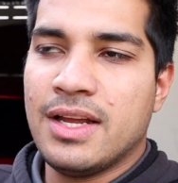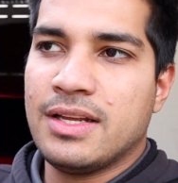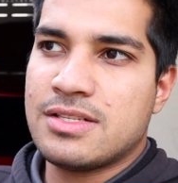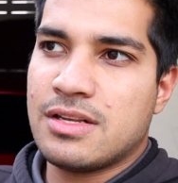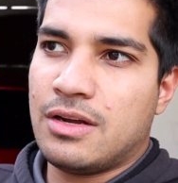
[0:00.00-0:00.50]

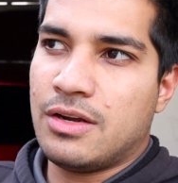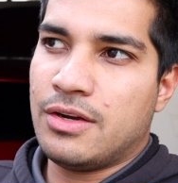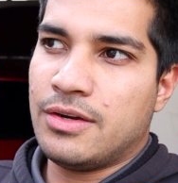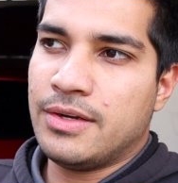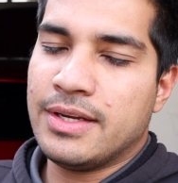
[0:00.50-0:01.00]

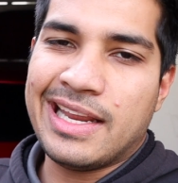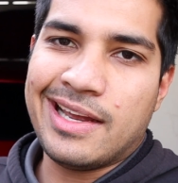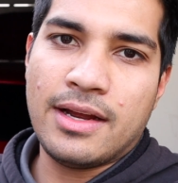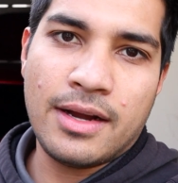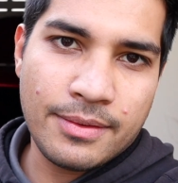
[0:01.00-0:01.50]
So
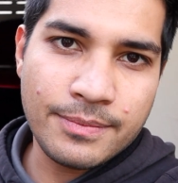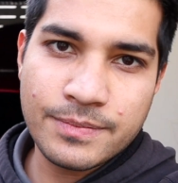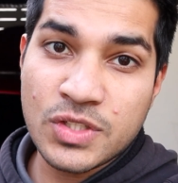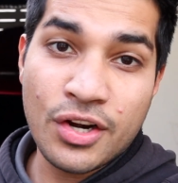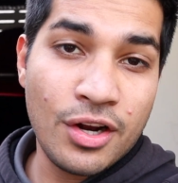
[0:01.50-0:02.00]
yeah,
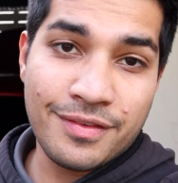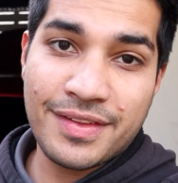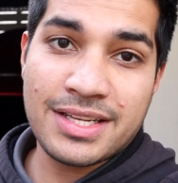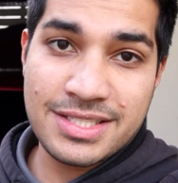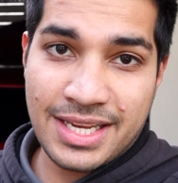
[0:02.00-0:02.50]
don't know if
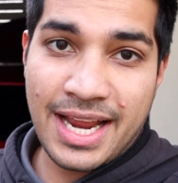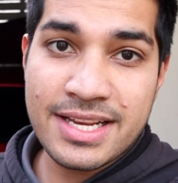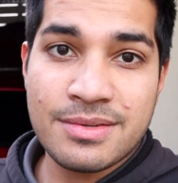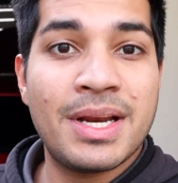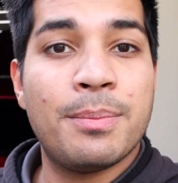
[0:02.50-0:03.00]
that's the
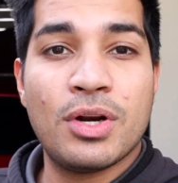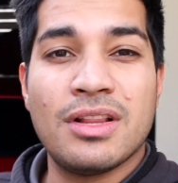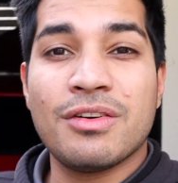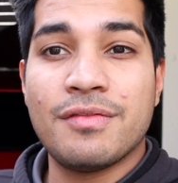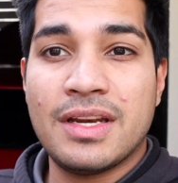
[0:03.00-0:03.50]
case. I'm gonna put a
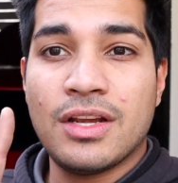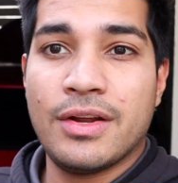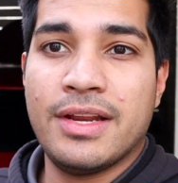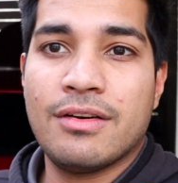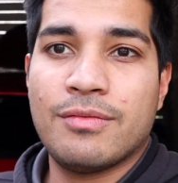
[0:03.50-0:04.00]
little video
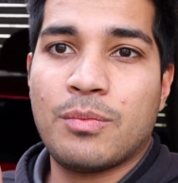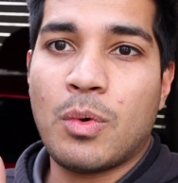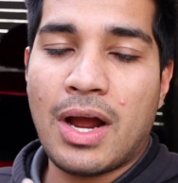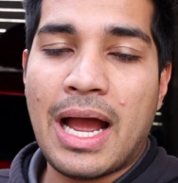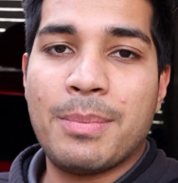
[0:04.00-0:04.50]
here of
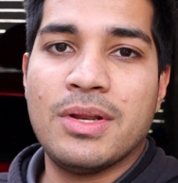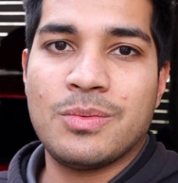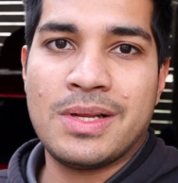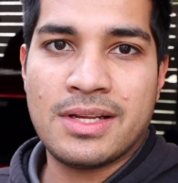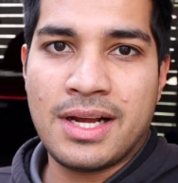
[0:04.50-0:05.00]
what happened
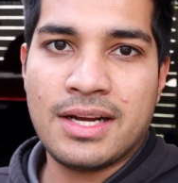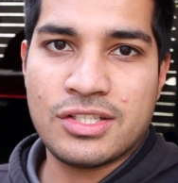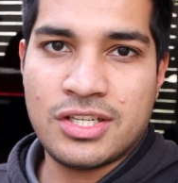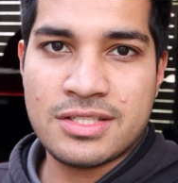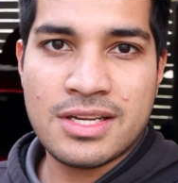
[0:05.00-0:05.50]
when the car
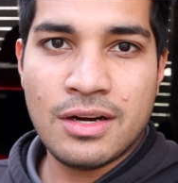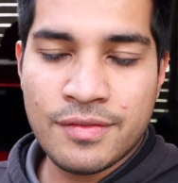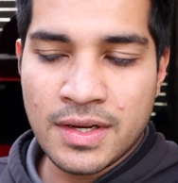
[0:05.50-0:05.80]
shit itself.